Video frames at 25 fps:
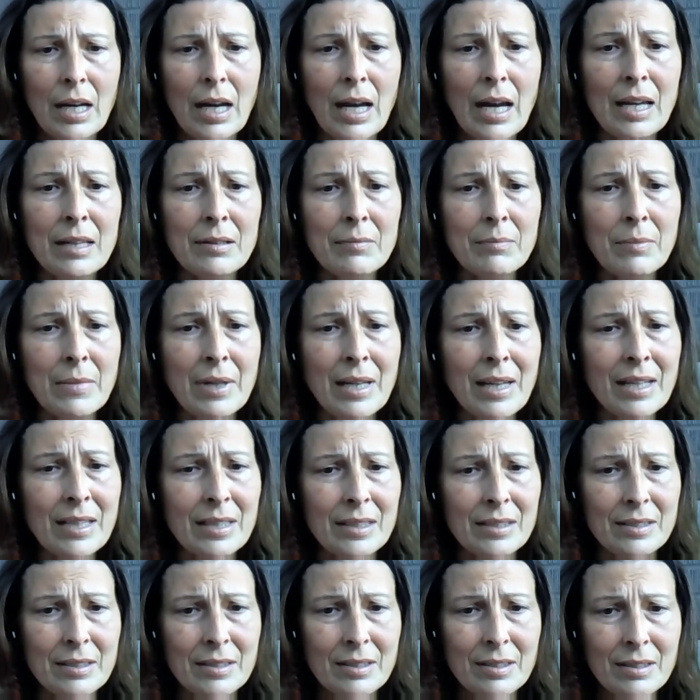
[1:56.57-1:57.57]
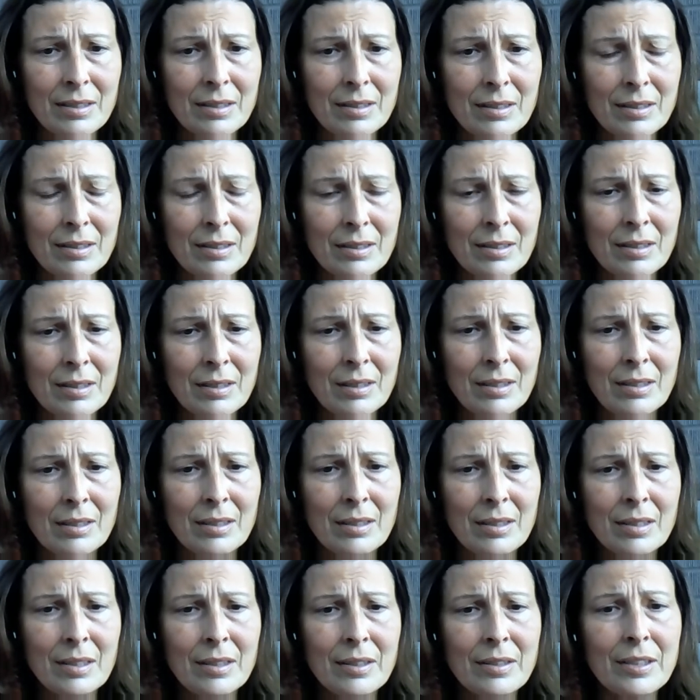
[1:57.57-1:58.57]
and made
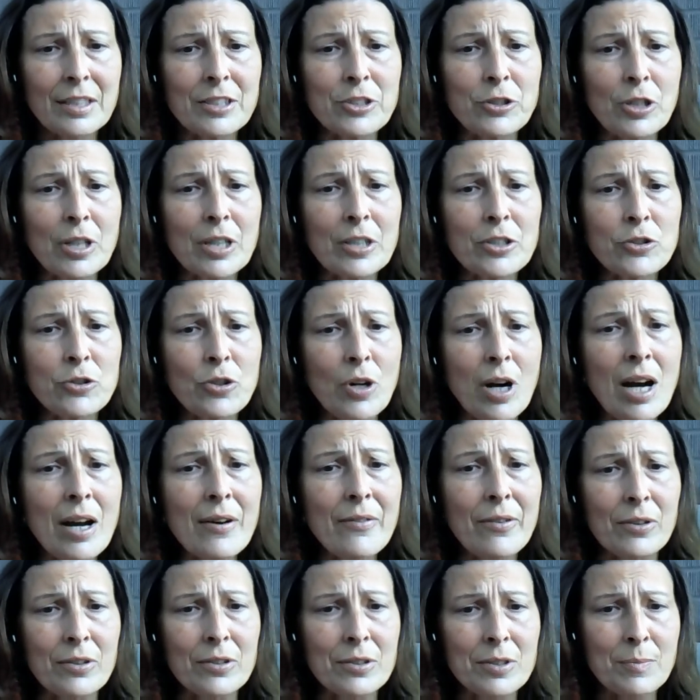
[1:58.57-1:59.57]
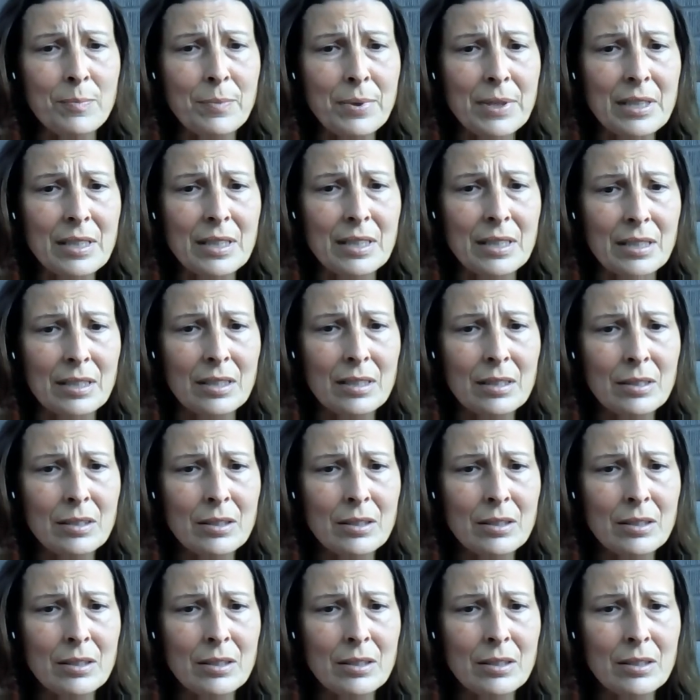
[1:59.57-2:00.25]
the drunk drivers be